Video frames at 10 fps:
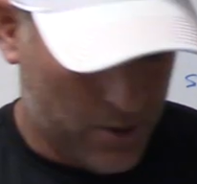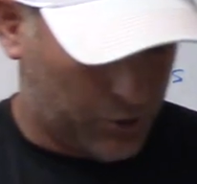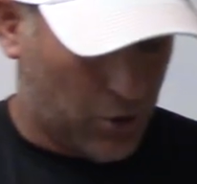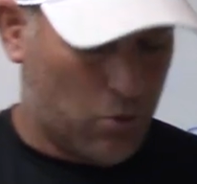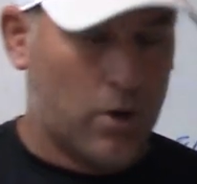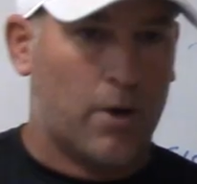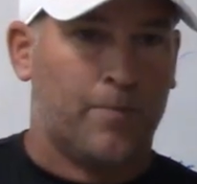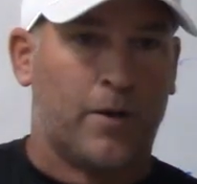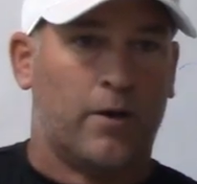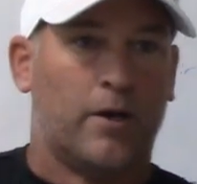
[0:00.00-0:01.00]
So
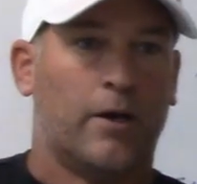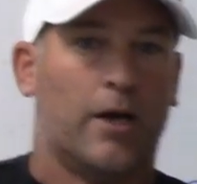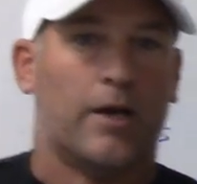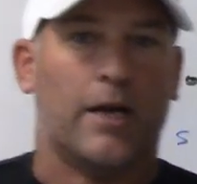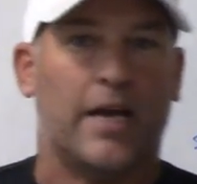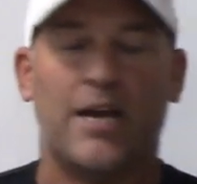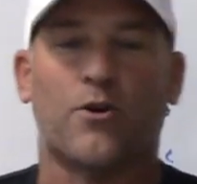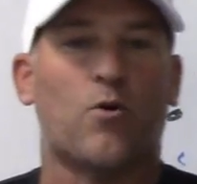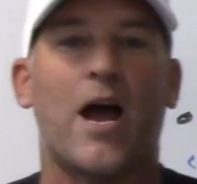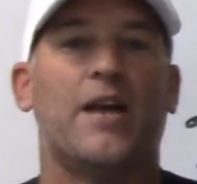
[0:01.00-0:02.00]

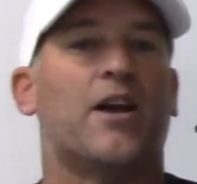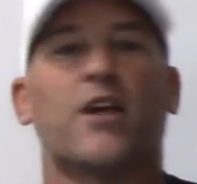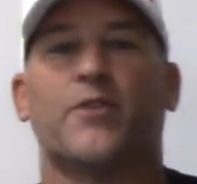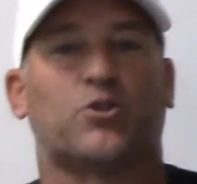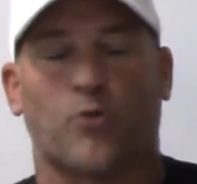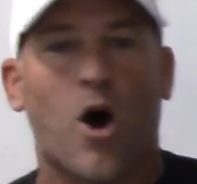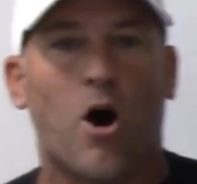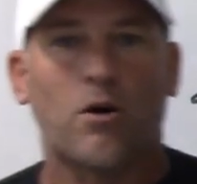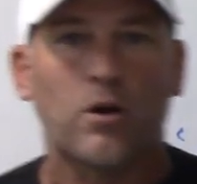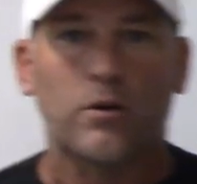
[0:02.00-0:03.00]
either way, none of it's
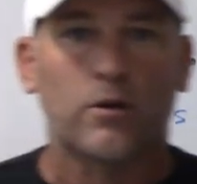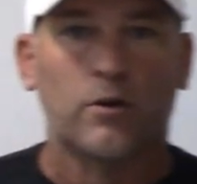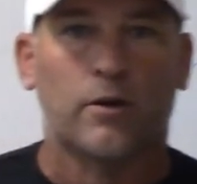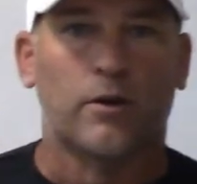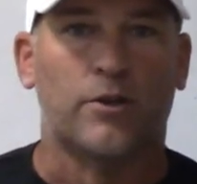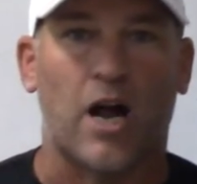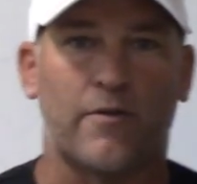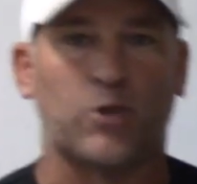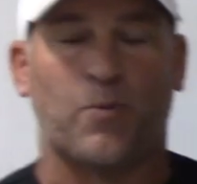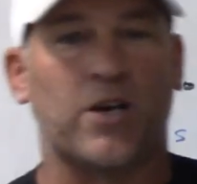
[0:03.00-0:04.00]
wrong. None
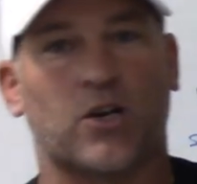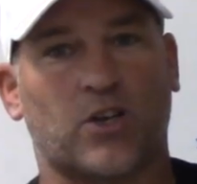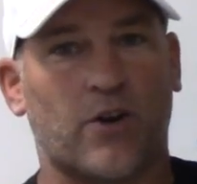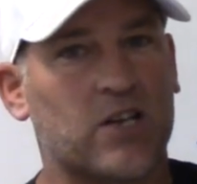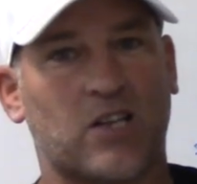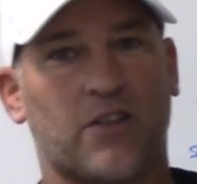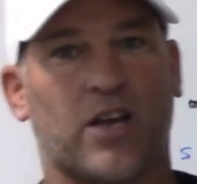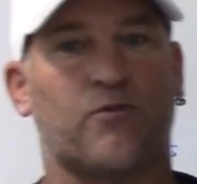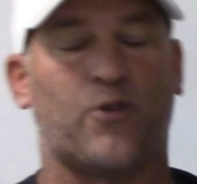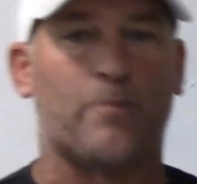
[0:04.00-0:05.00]
of it's because there is nothing
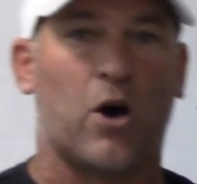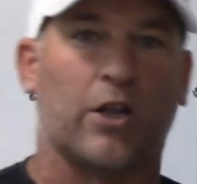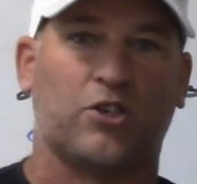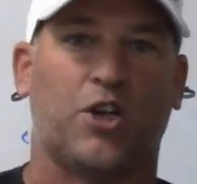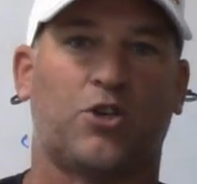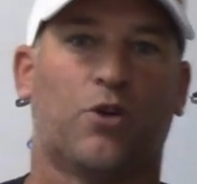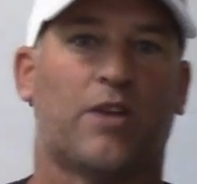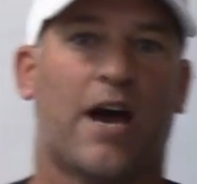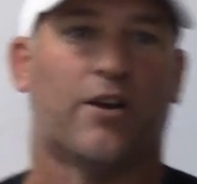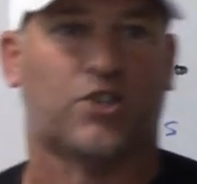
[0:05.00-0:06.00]
in football that sits you
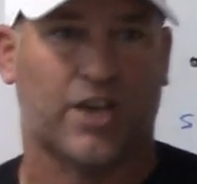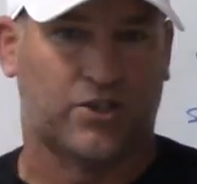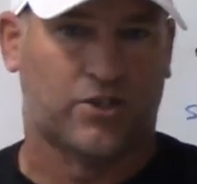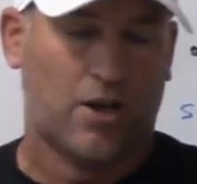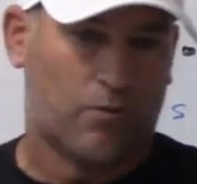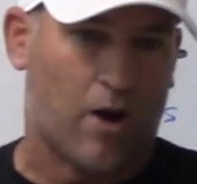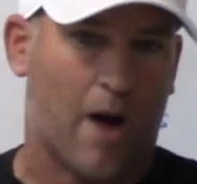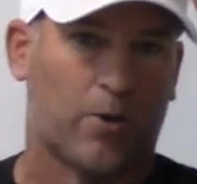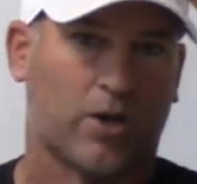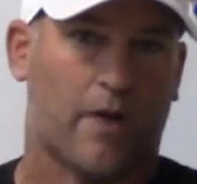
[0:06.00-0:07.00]
down and says,
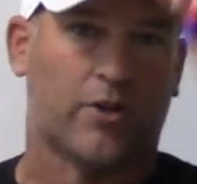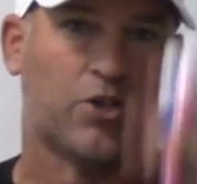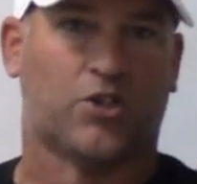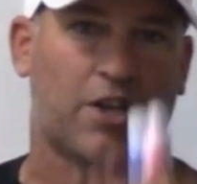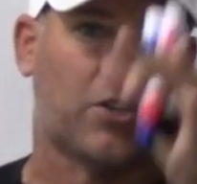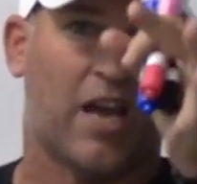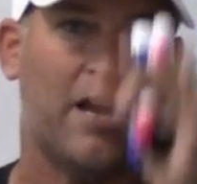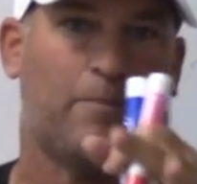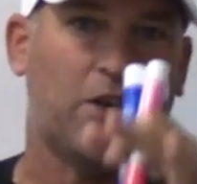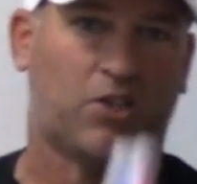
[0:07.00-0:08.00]
robber coverage is this,
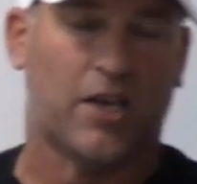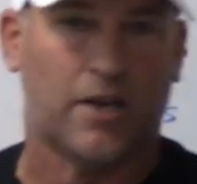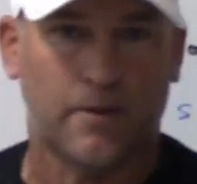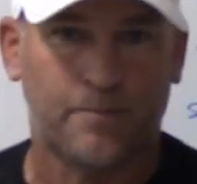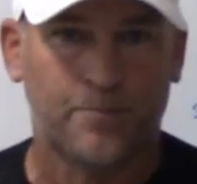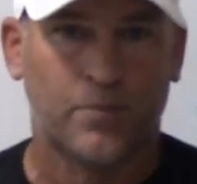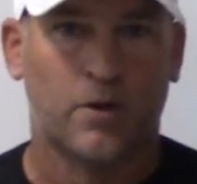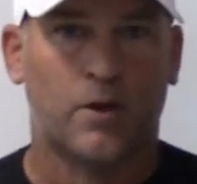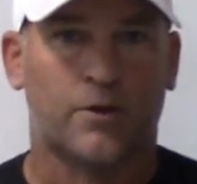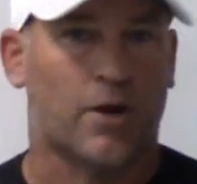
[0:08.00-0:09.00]
ABC.
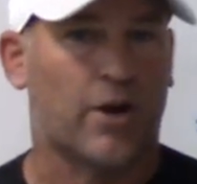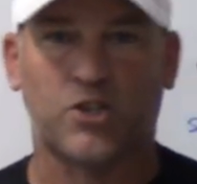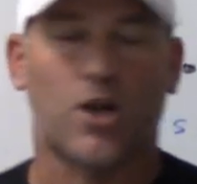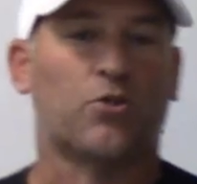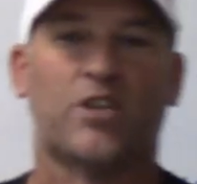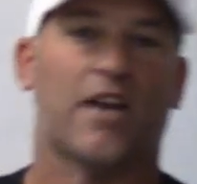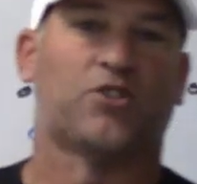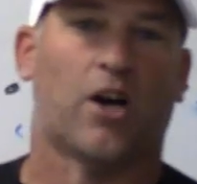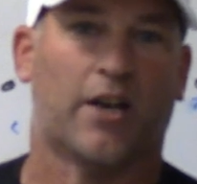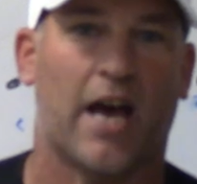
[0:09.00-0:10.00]
There is no
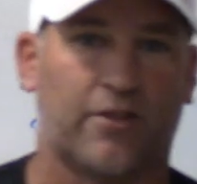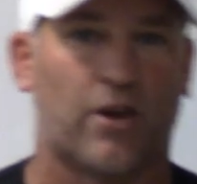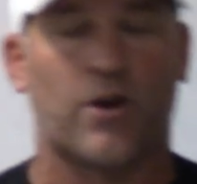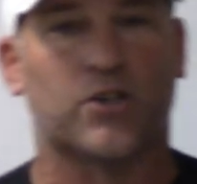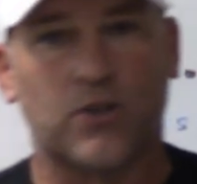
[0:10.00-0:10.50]
test on that. There is